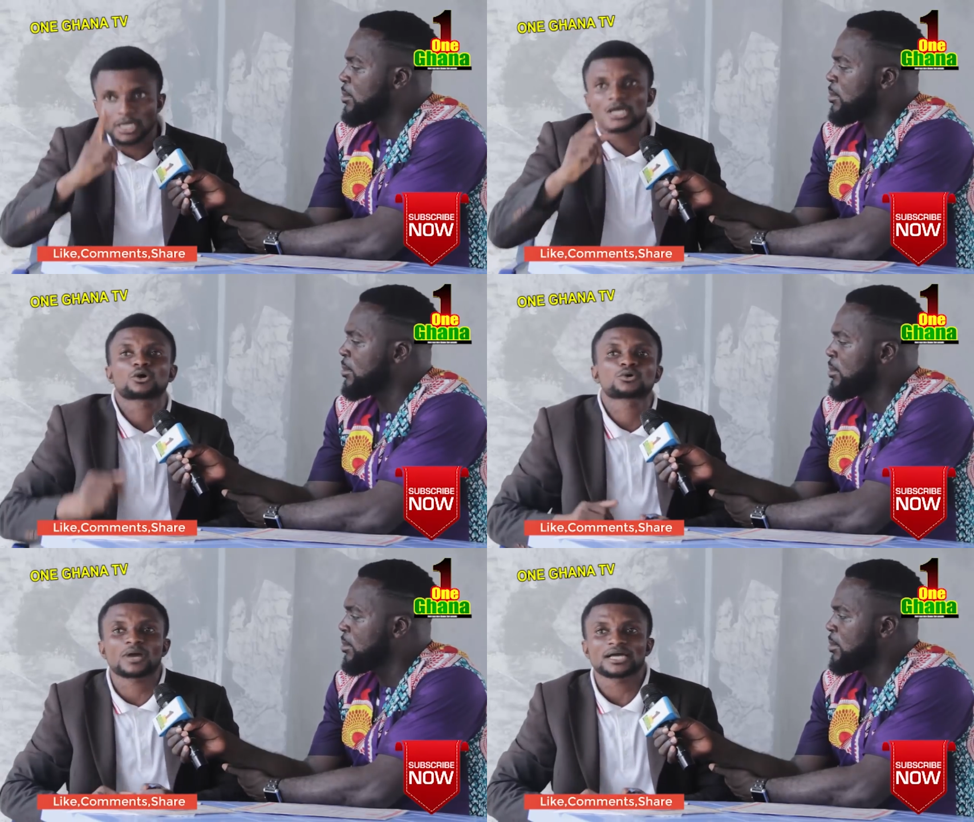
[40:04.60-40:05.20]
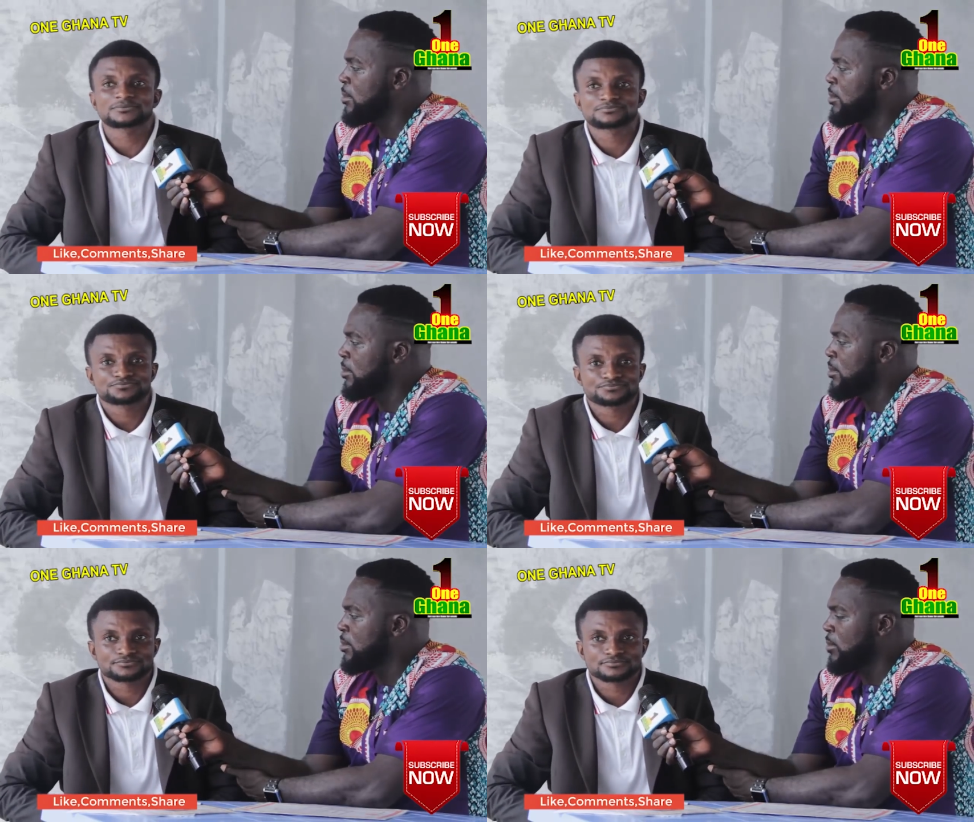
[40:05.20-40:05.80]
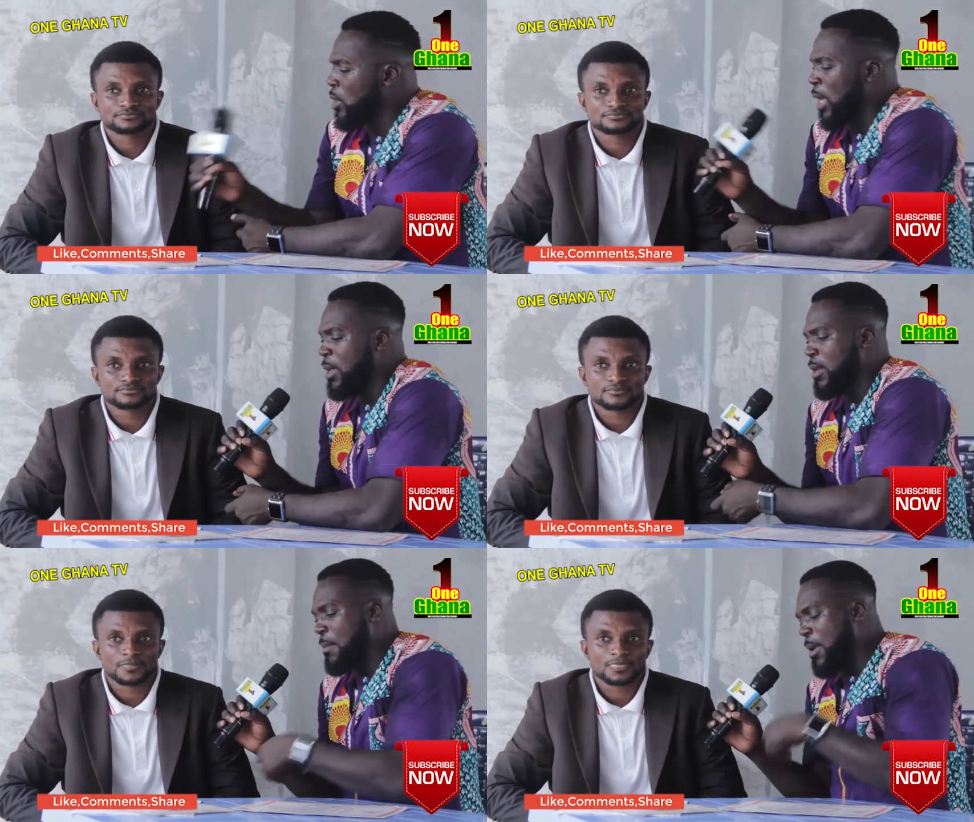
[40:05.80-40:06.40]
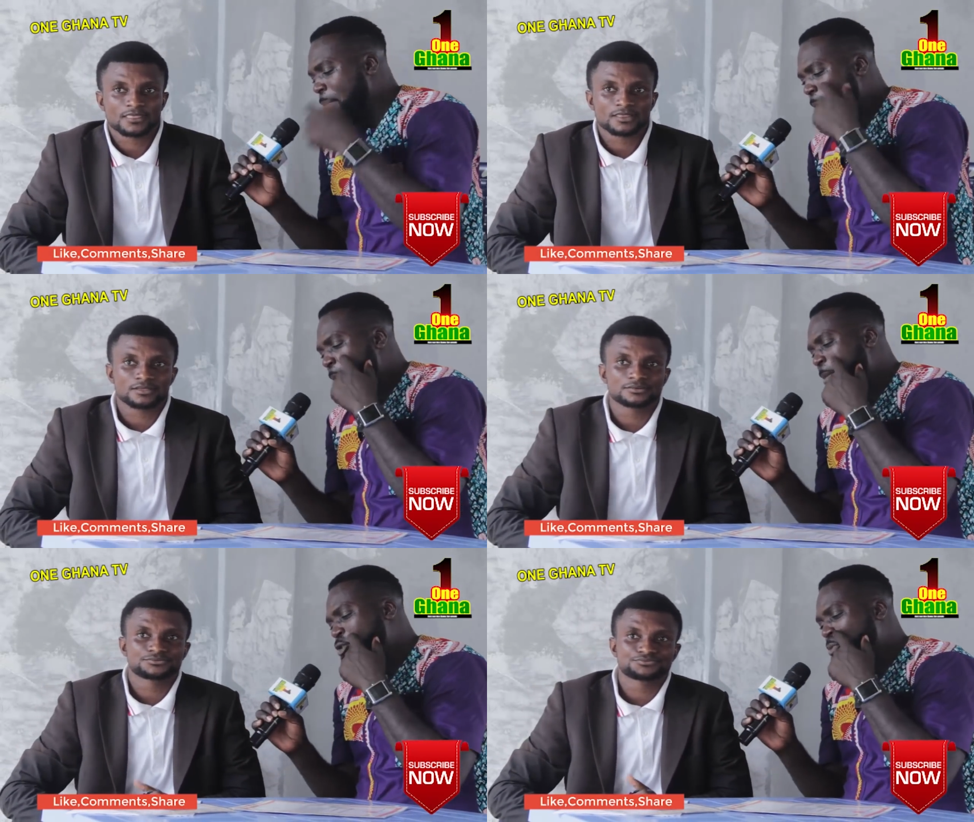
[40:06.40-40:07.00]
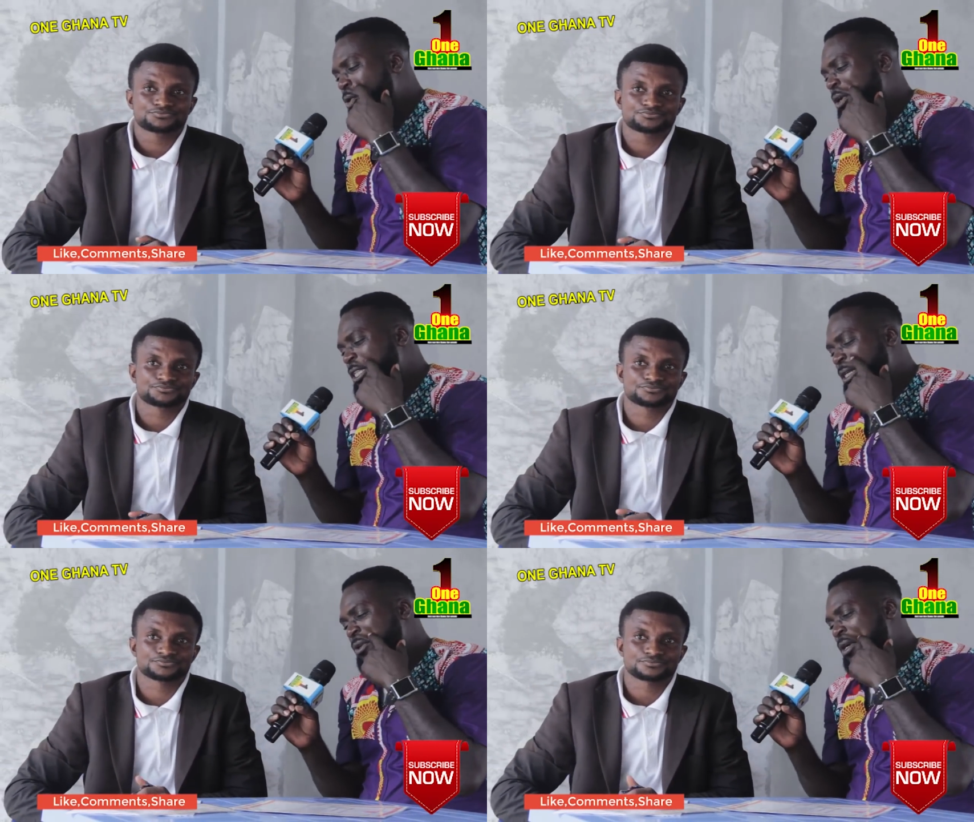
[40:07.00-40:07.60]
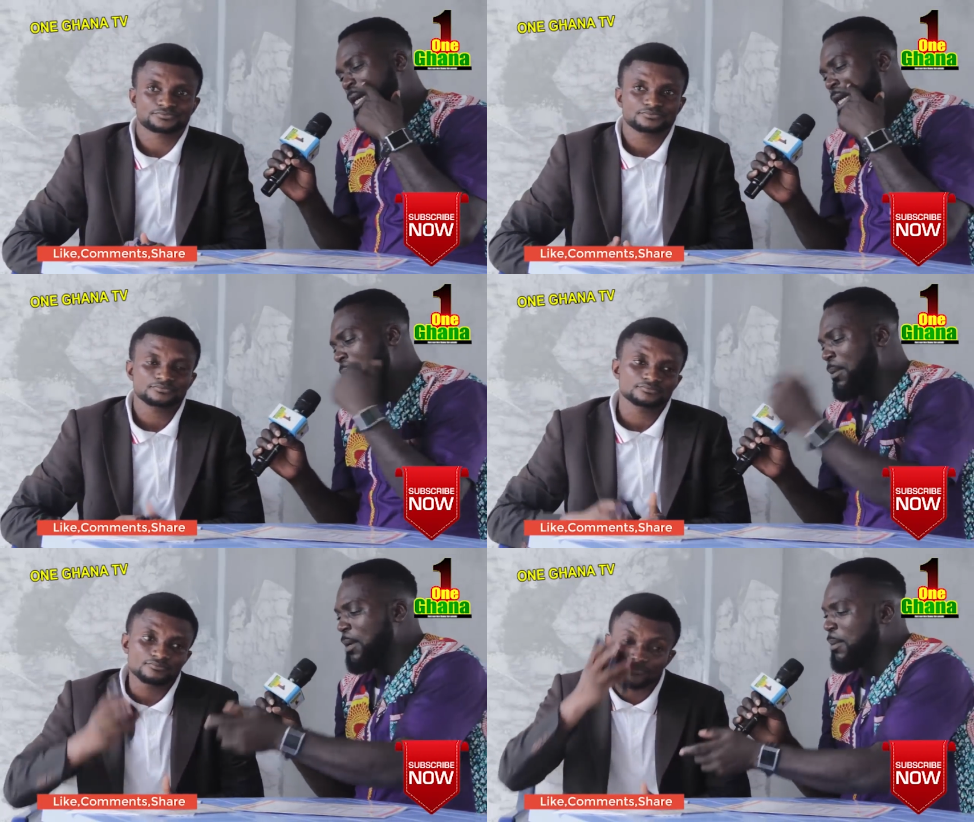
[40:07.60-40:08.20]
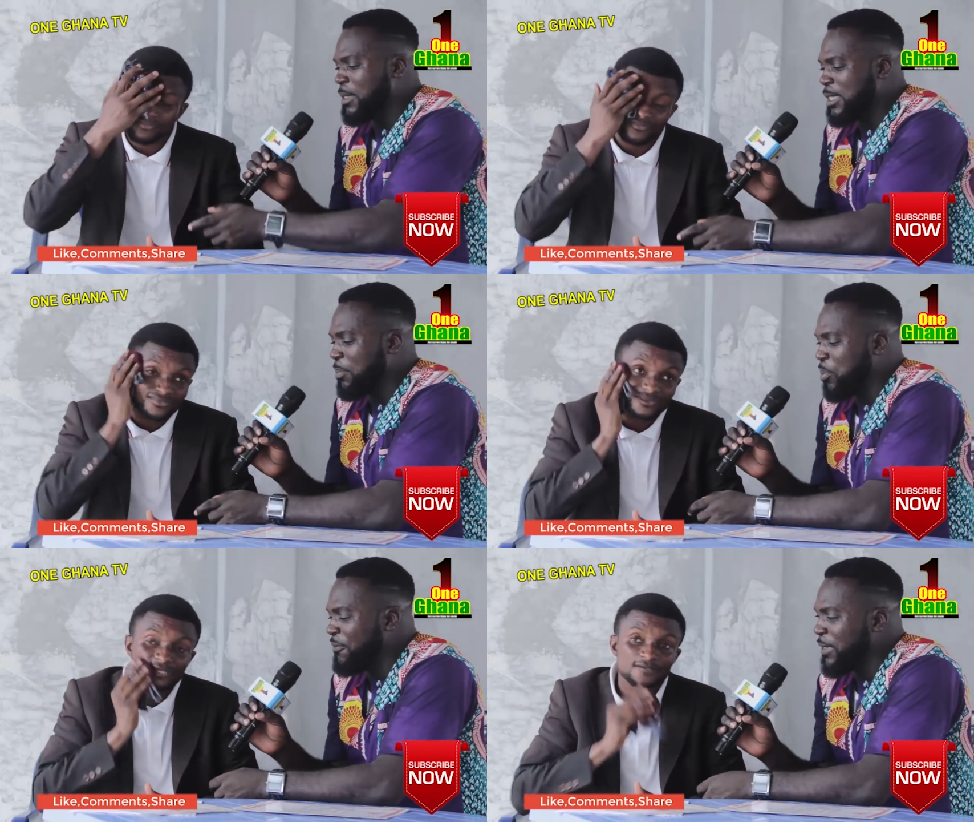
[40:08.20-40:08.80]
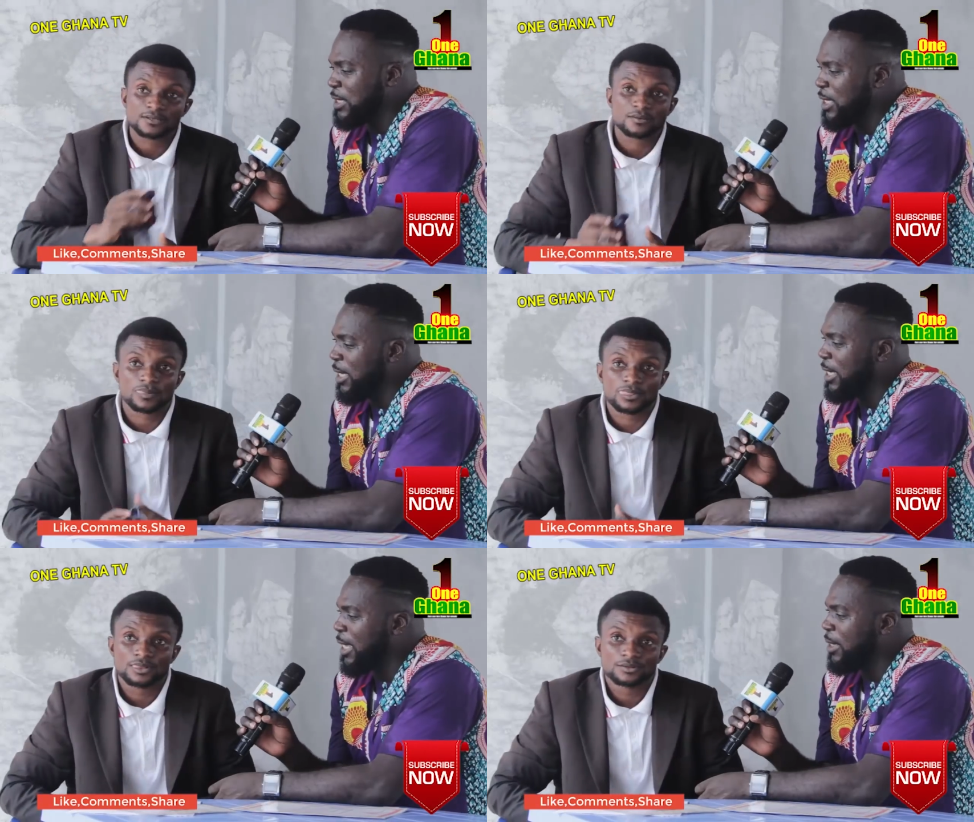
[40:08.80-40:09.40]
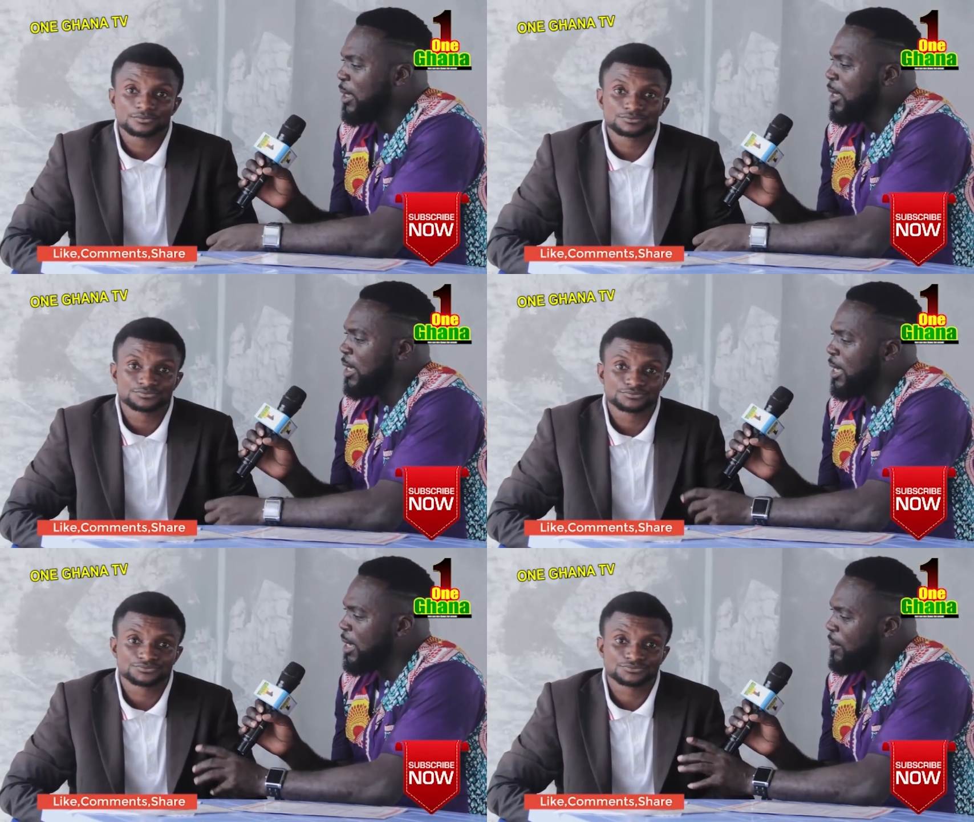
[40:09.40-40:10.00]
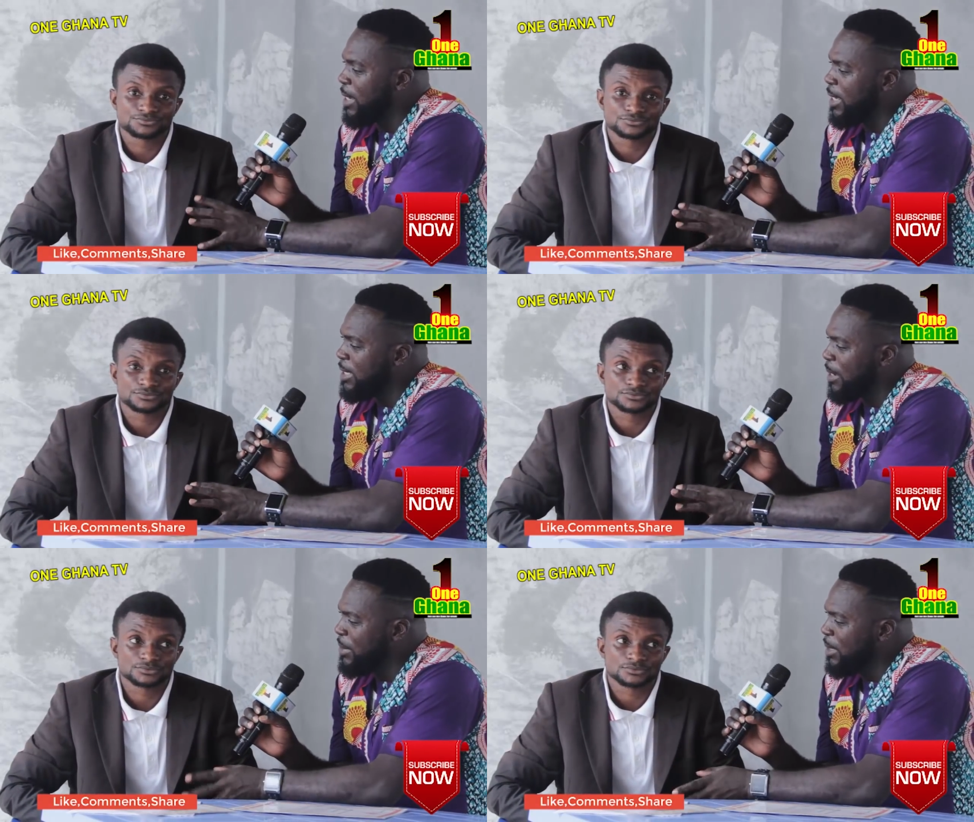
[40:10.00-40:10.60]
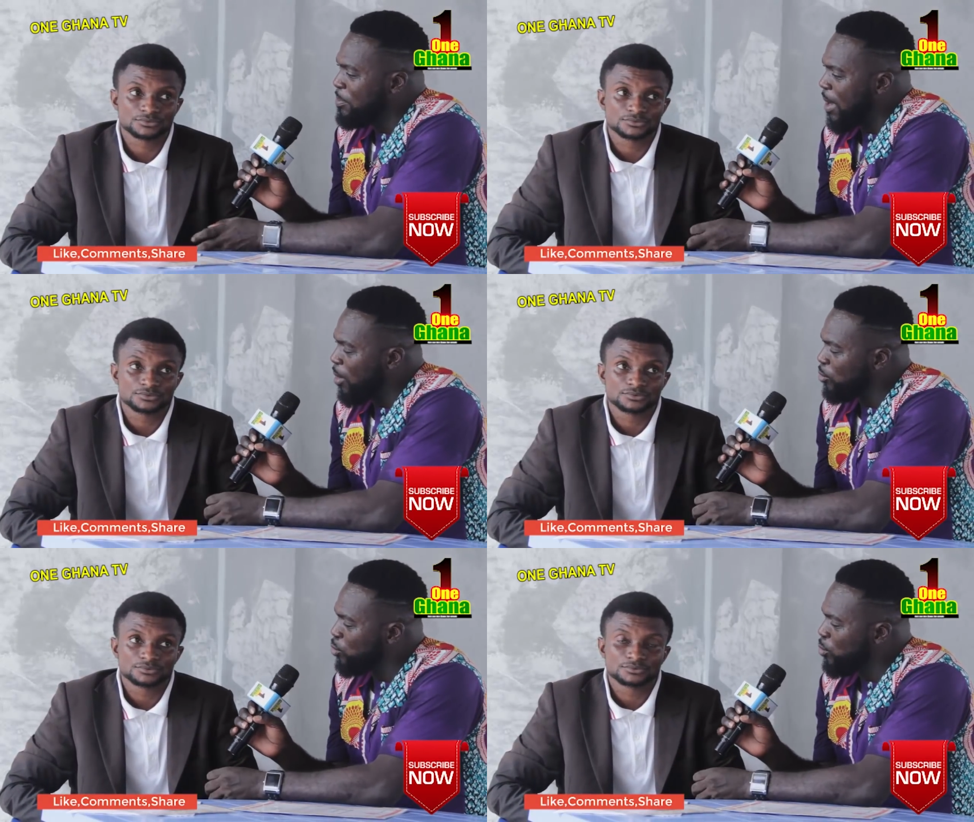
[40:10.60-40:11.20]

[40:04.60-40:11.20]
Speaker 1: Eyonwa.
Speaker 2: Okay, now but, but, back to my question. Uh, me say prophet ye can why nyamini pa onso